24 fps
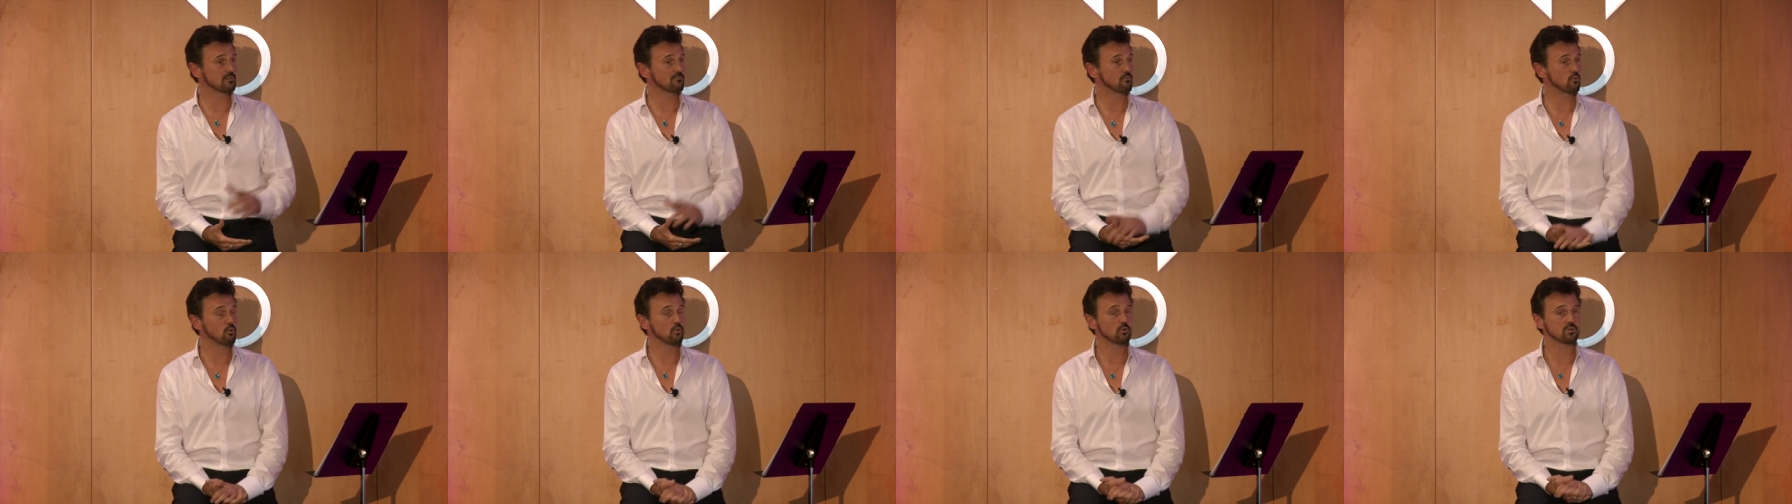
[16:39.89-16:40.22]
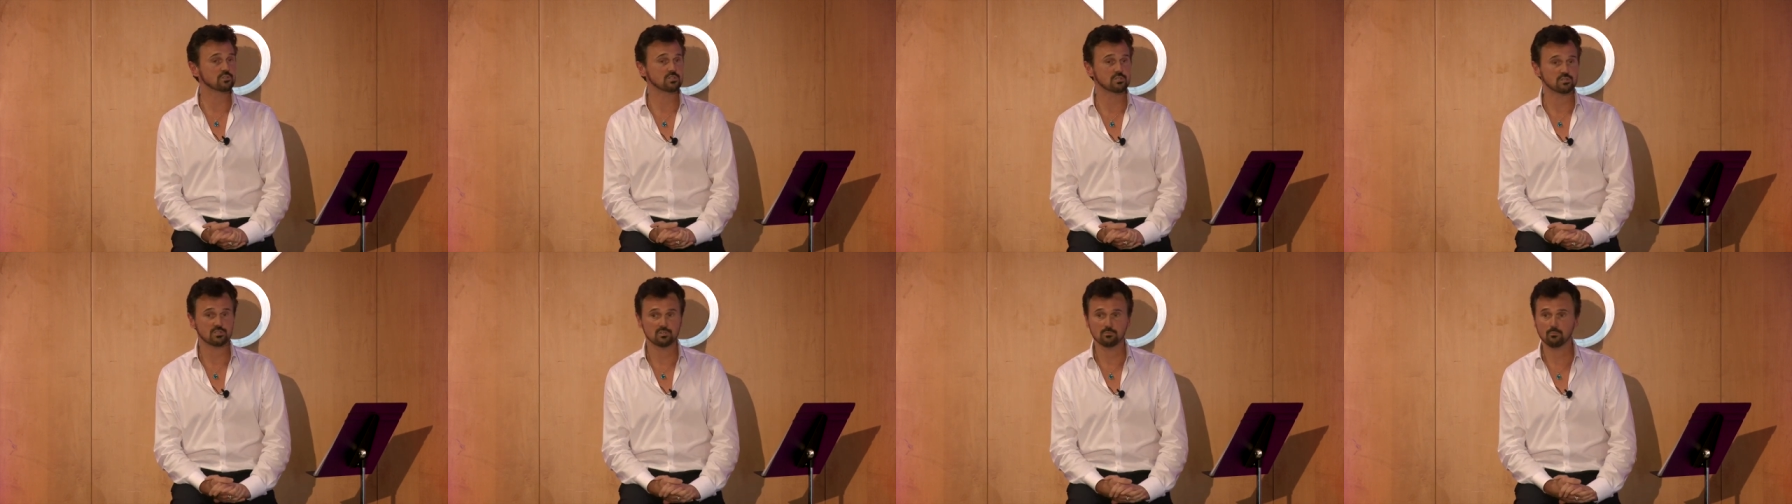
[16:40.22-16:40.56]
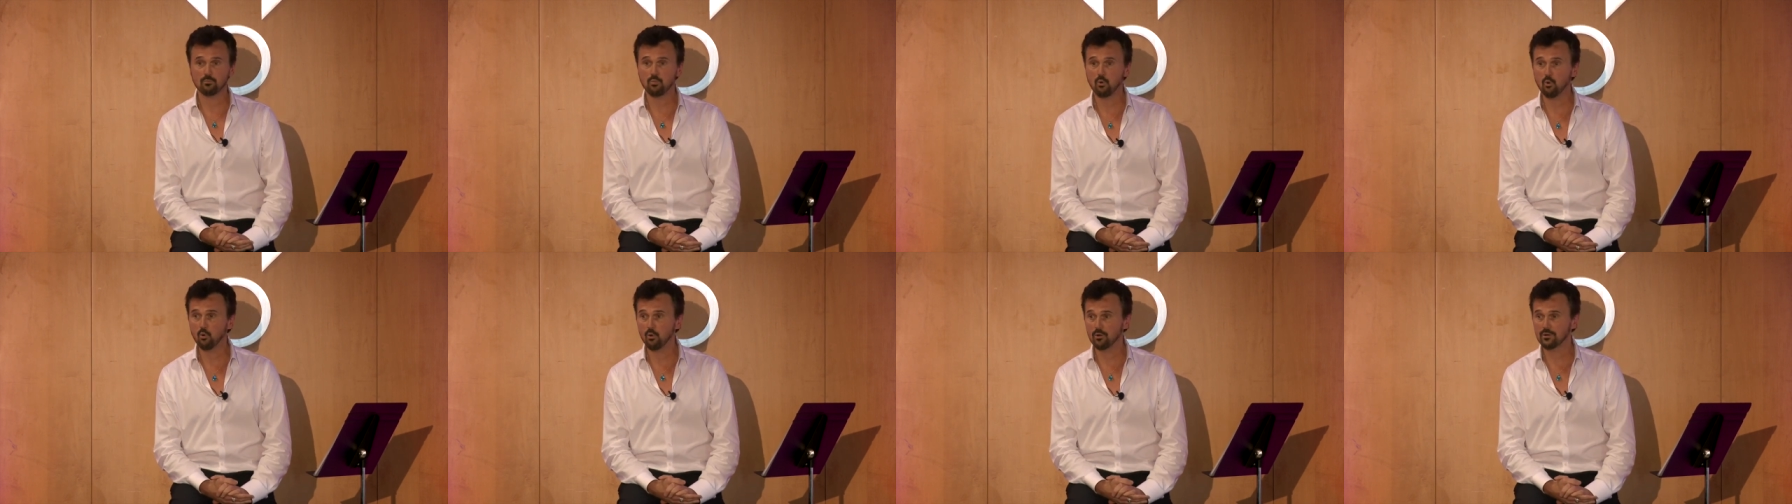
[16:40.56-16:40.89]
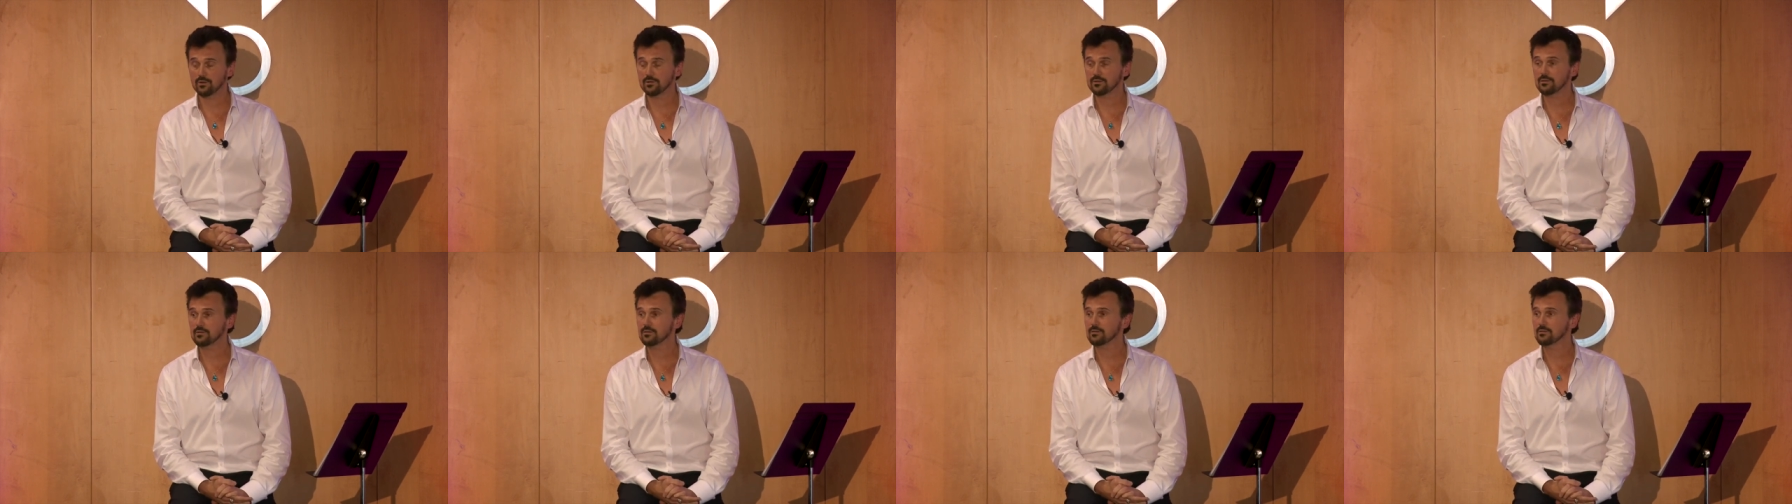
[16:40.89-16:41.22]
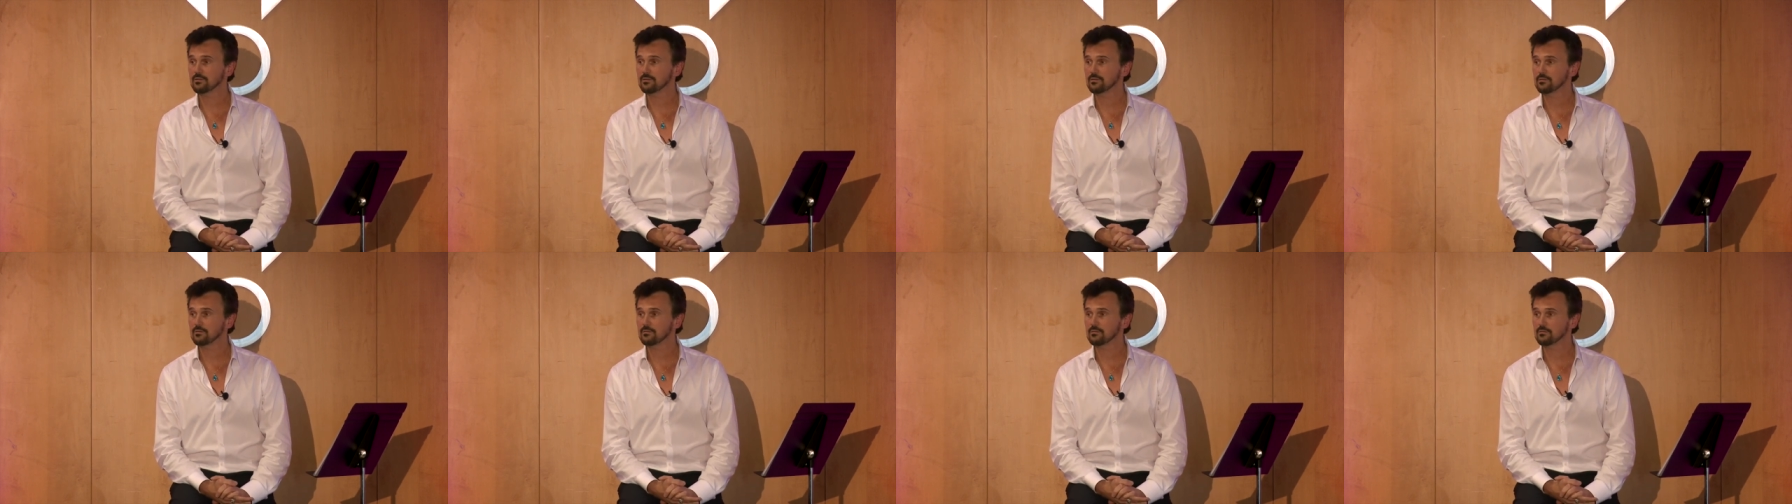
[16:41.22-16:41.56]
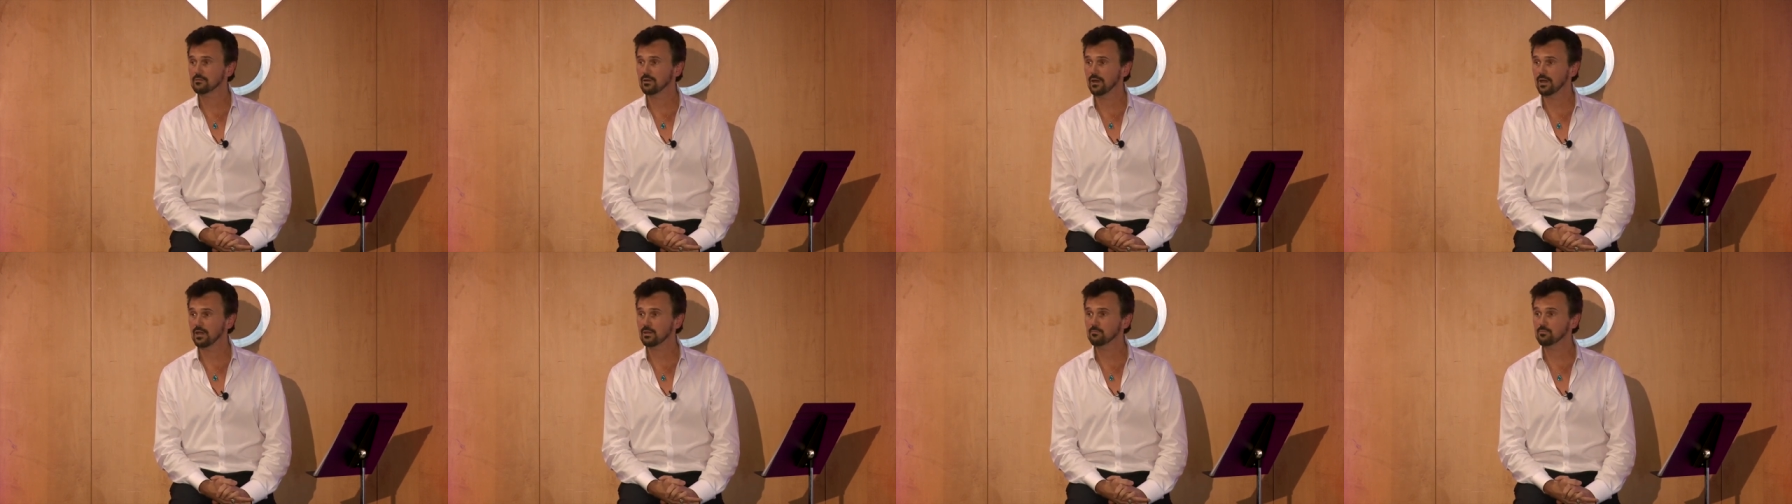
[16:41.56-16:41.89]
of course, is important,
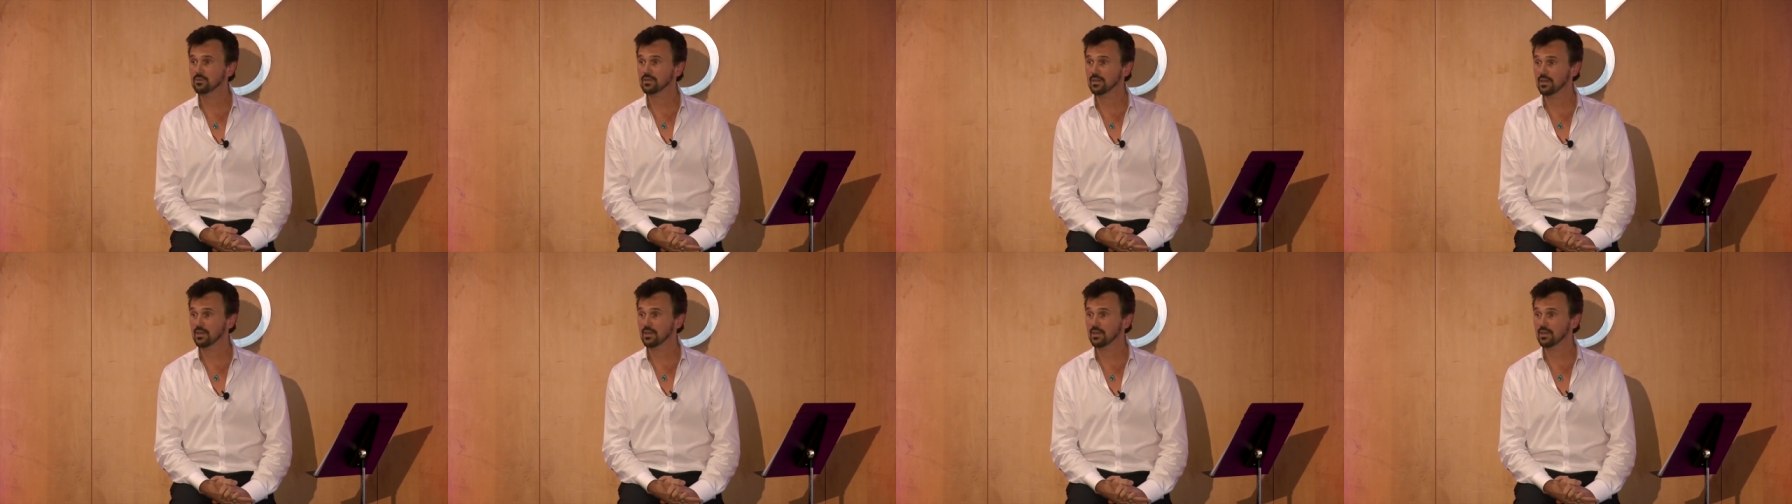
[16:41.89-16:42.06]
right?